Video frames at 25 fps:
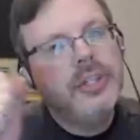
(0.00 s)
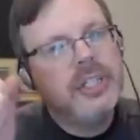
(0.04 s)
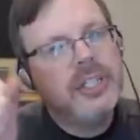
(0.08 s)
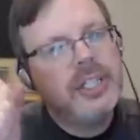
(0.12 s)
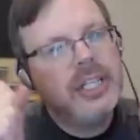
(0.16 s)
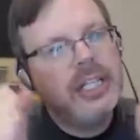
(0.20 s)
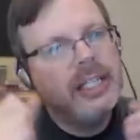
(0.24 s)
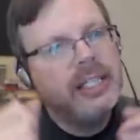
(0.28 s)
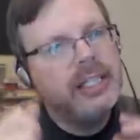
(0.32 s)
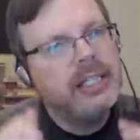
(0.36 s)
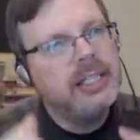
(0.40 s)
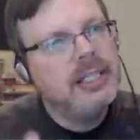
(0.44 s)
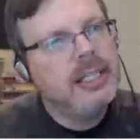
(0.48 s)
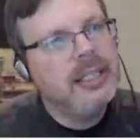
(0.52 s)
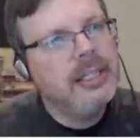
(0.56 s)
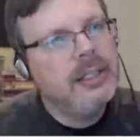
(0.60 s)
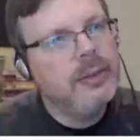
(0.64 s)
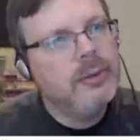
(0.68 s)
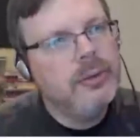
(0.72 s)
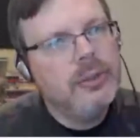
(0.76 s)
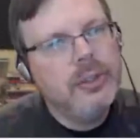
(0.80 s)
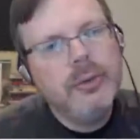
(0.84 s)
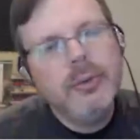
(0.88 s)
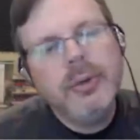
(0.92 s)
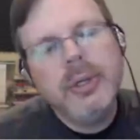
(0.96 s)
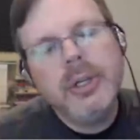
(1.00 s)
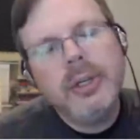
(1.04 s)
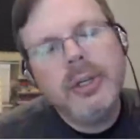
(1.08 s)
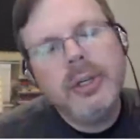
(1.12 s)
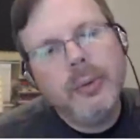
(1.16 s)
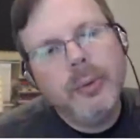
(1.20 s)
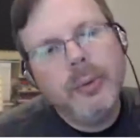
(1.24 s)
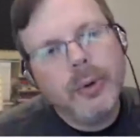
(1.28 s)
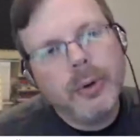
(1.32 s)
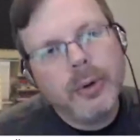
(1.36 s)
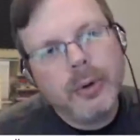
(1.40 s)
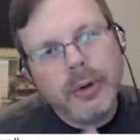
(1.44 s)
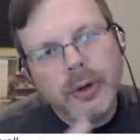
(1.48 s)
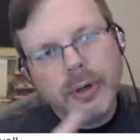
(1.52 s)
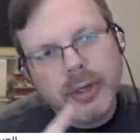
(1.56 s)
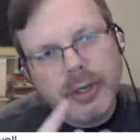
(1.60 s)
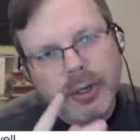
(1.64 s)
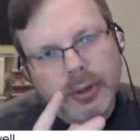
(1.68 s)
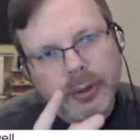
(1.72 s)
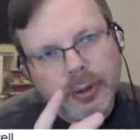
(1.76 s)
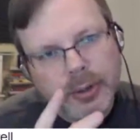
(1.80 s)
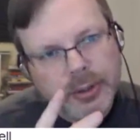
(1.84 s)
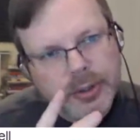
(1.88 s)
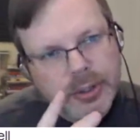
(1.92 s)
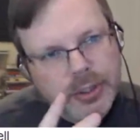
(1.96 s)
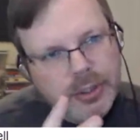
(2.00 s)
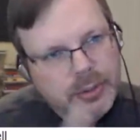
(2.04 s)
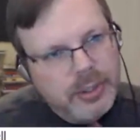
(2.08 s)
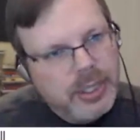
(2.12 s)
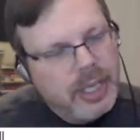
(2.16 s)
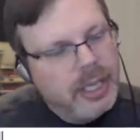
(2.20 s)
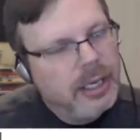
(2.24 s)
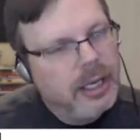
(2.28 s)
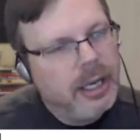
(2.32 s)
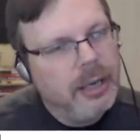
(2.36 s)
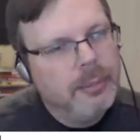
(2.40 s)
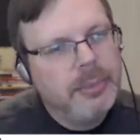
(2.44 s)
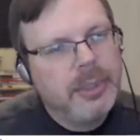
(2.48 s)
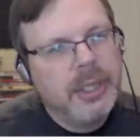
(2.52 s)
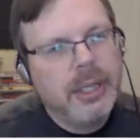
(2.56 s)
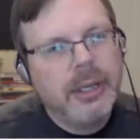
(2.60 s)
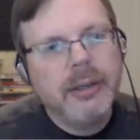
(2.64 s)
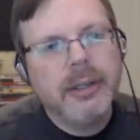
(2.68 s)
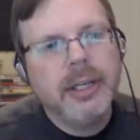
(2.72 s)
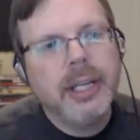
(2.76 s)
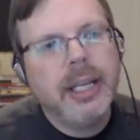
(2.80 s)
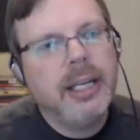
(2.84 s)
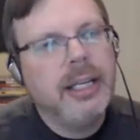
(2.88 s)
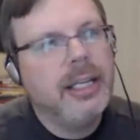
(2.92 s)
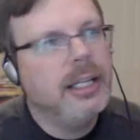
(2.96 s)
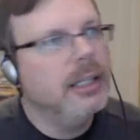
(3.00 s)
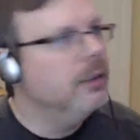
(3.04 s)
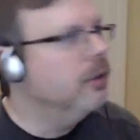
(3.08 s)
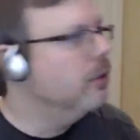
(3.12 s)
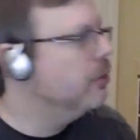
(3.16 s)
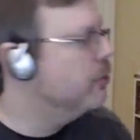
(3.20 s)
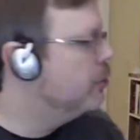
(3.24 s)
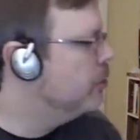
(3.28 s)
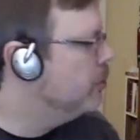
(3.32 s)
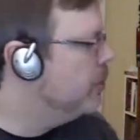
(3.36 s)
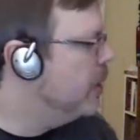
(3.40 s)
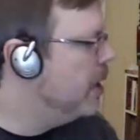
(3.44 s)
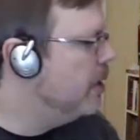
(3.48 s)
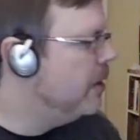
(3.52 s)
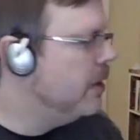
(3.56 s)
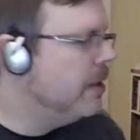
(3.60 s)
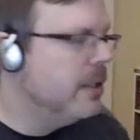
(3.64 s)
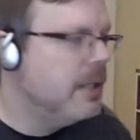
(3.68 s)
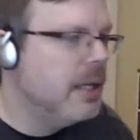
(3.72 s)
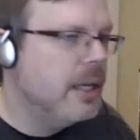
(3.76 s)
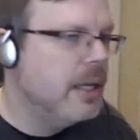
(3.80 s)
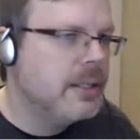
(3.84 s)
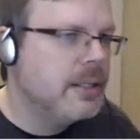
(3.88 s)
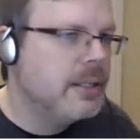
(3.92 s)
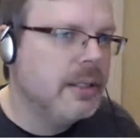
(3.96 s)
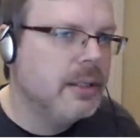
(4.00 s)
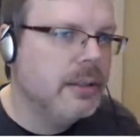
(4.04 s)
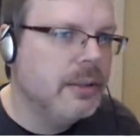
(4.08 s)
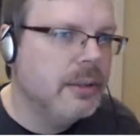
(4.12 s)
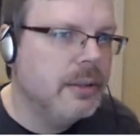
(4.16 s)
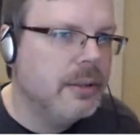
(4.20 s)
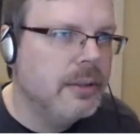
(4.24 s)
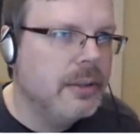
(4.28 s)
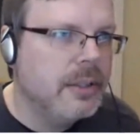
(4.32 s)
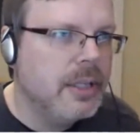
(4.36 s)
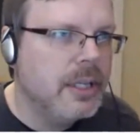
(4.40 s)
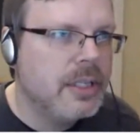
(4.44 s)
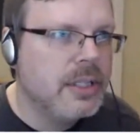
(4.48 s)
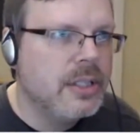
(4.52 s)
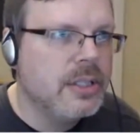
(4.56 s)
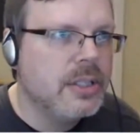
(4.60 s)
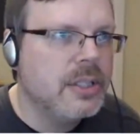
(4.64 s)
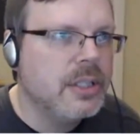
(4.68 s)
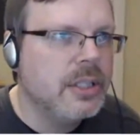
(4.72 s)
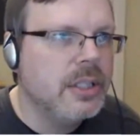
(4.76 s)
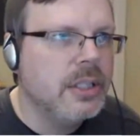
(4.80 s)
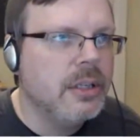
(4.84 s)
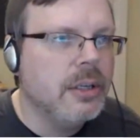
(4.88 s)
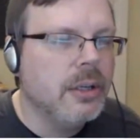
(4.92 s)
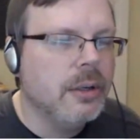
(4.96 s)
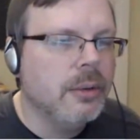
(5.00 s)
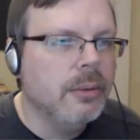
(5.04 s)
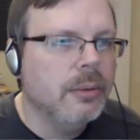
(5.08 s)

he see you do it, or do you get up there and he looks around and doesn't see you?